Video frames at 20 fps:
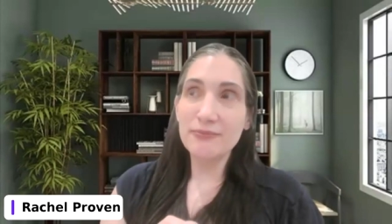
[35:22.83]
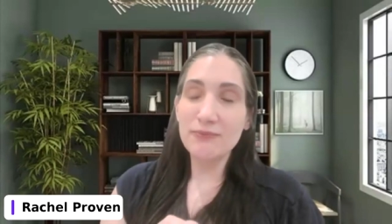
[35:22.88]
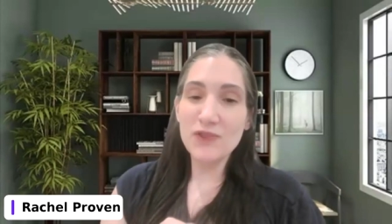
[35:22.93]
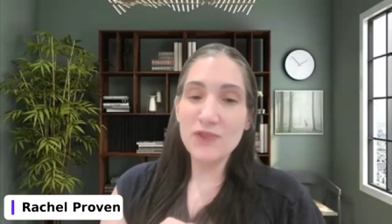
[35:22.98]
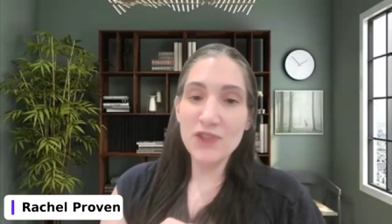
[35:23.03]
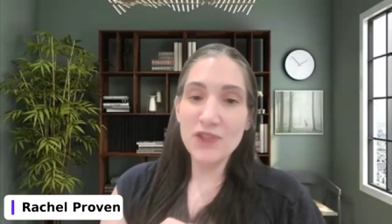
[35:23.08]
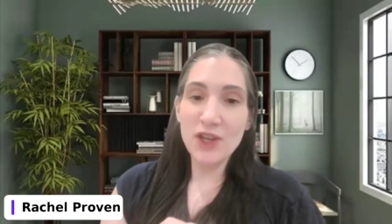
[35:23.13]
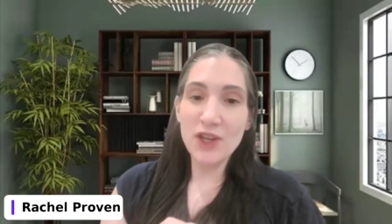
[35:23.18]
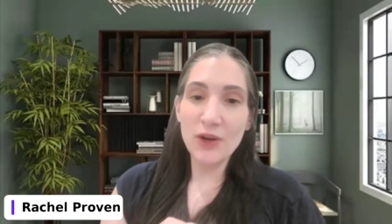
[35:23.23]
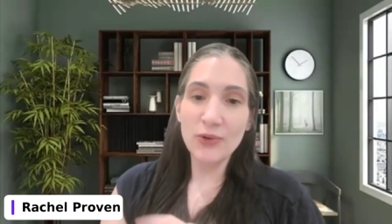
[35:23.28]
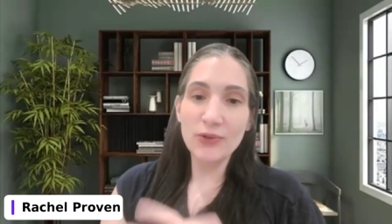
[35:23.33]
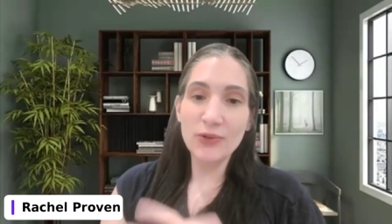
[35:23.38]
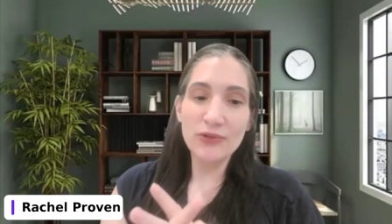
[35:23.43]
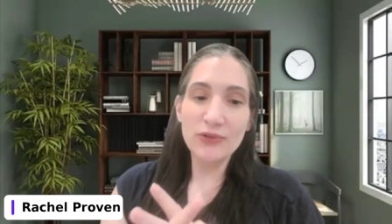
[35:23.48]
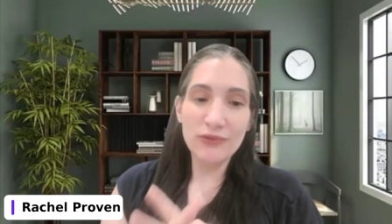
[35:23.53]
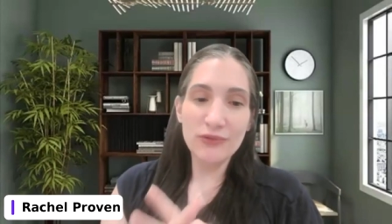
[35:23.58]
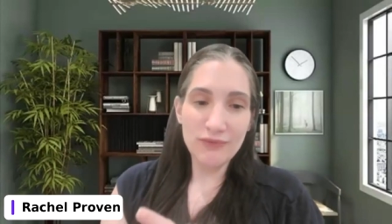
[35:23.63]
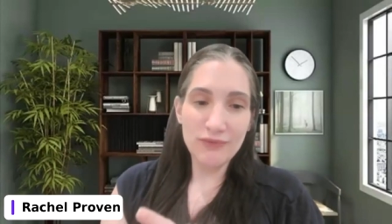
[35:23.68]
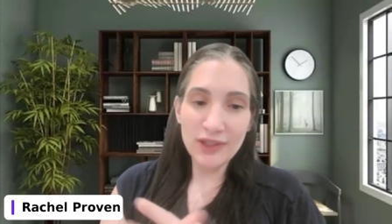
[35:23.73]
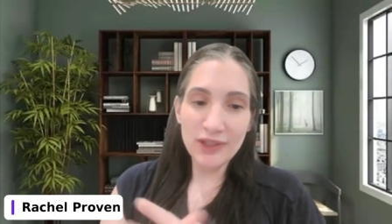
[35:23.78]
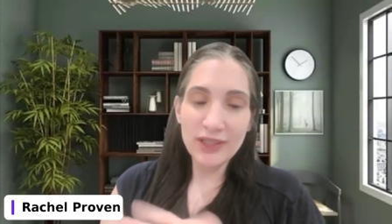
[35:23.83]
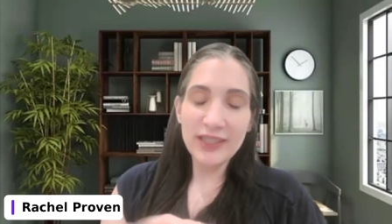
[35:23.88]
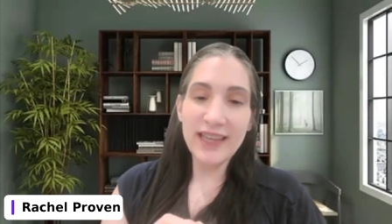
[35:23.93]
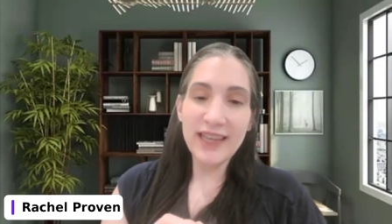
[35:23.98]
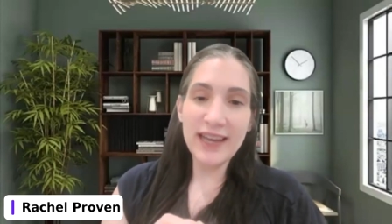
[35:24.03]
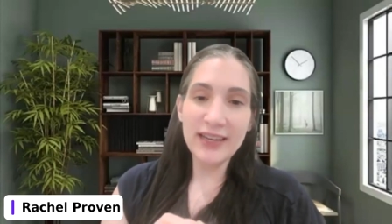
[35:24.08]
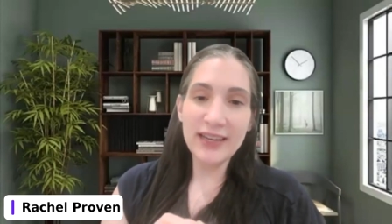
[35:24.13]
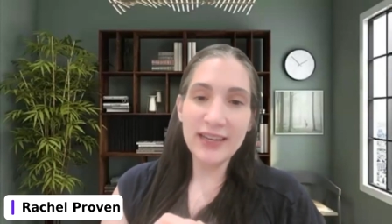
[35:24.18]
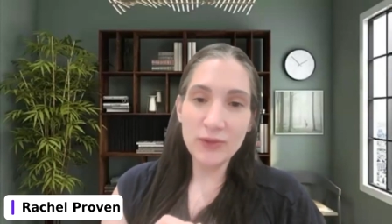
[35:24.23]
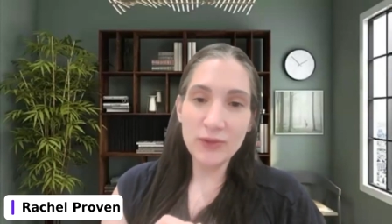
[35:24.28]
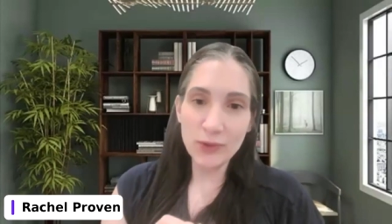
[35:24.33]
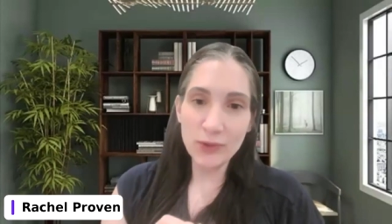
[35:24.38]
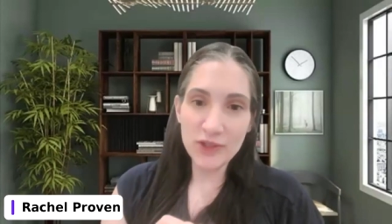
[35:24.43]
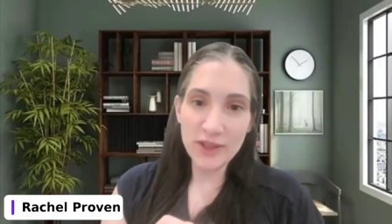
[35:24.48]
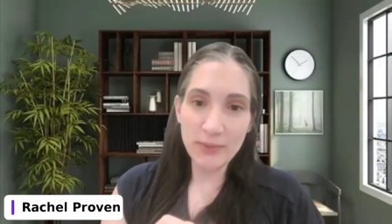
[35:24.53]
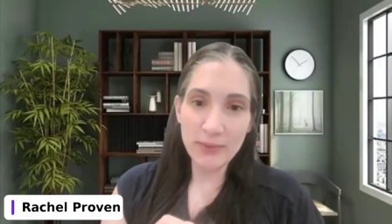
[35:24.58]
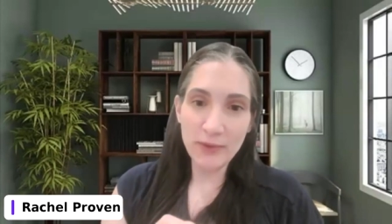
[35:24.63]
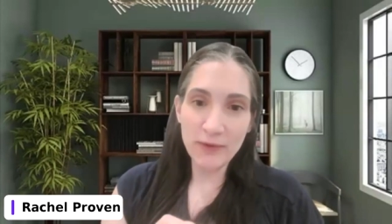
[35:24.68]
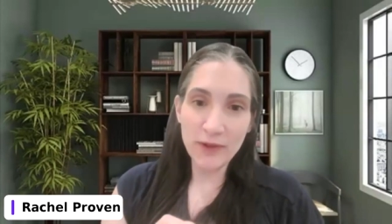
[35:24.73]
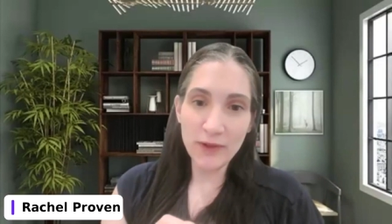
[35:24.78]
So getting through
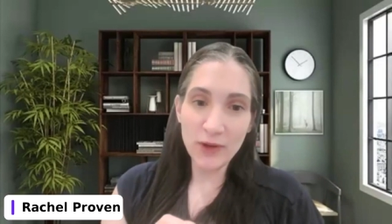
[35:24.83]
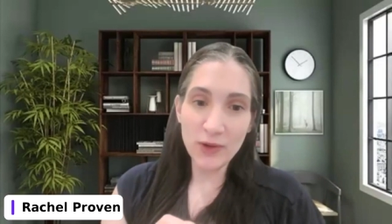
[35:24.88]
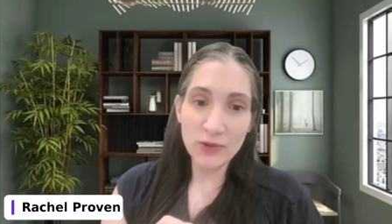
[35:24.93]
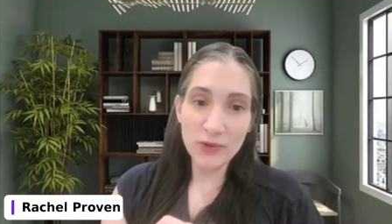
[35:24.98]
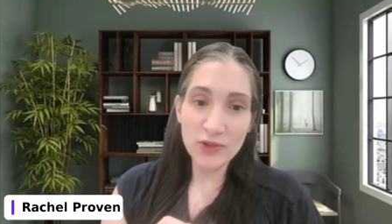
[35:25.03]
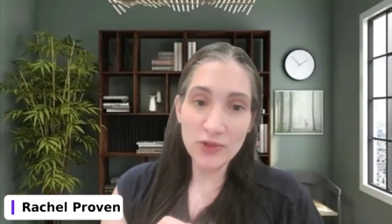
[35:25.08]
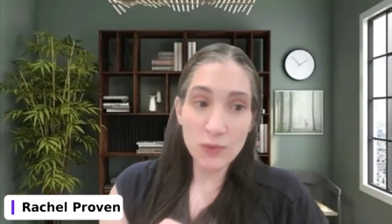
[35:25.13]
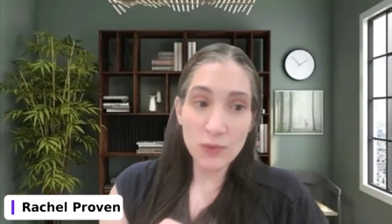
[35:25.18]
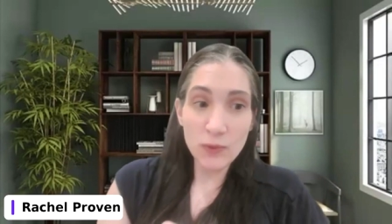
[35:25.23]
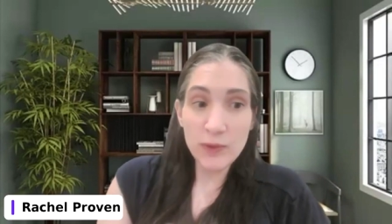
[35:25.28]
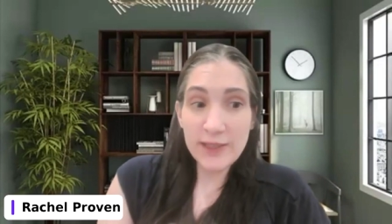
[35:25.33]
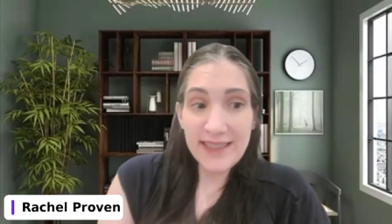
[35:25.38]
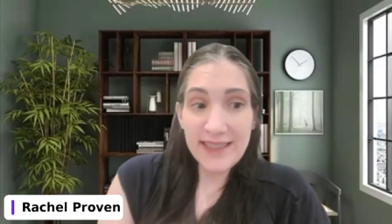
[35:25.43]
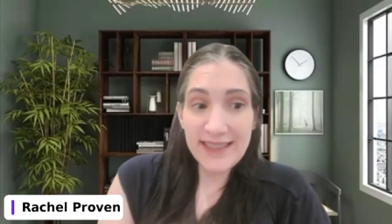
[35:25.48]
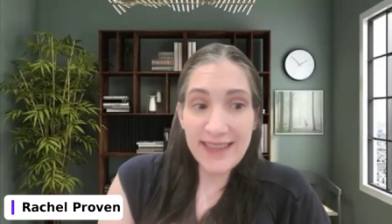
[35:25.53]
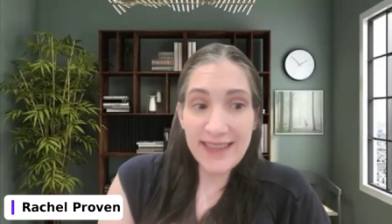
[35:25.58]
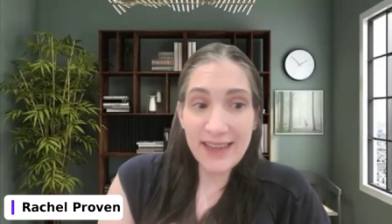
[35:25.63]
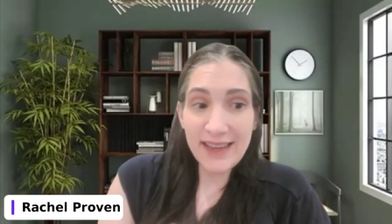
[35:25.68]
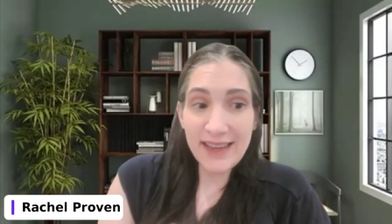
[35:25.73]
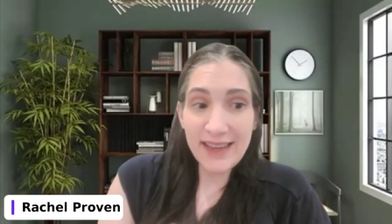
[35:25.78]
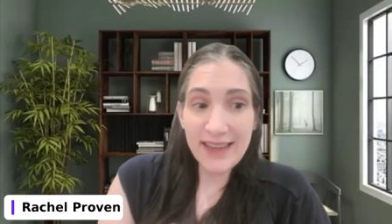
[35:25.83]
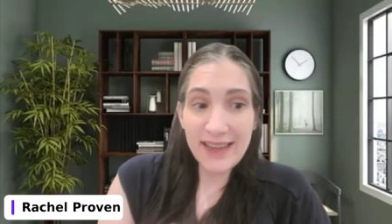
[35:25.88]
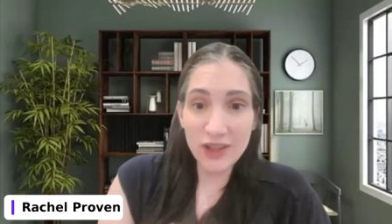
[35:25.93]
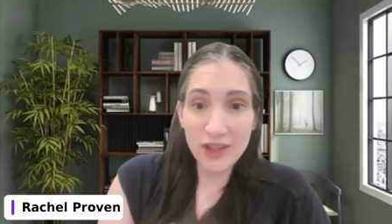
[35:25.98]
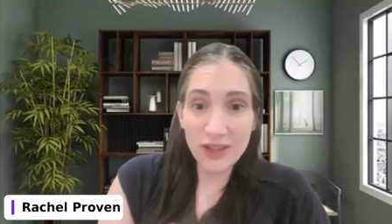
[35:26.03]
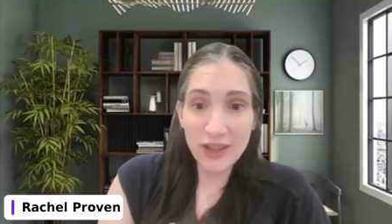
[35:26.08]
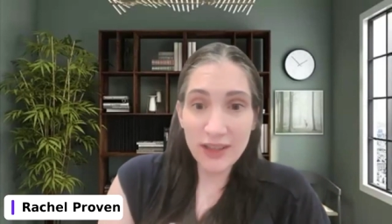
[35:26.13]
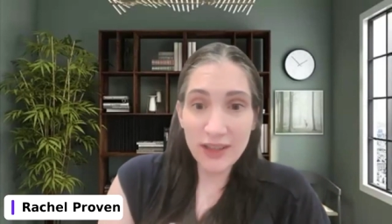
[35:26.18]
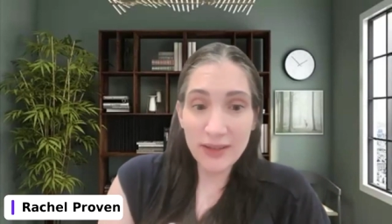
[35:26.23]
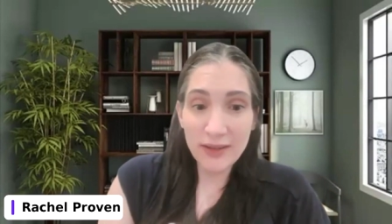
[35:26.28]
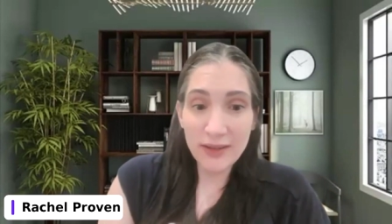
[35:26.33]
some of those was essential